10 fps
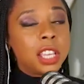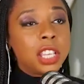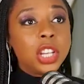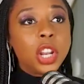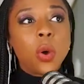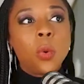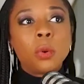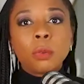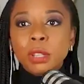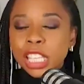you
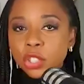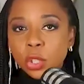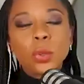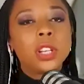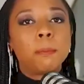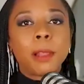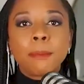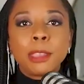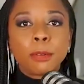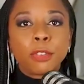know excluded black
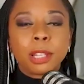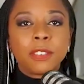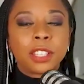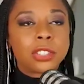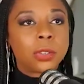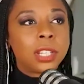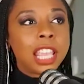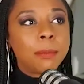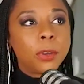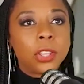people from living in certain
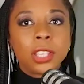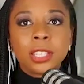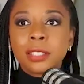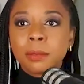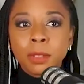neighborhoods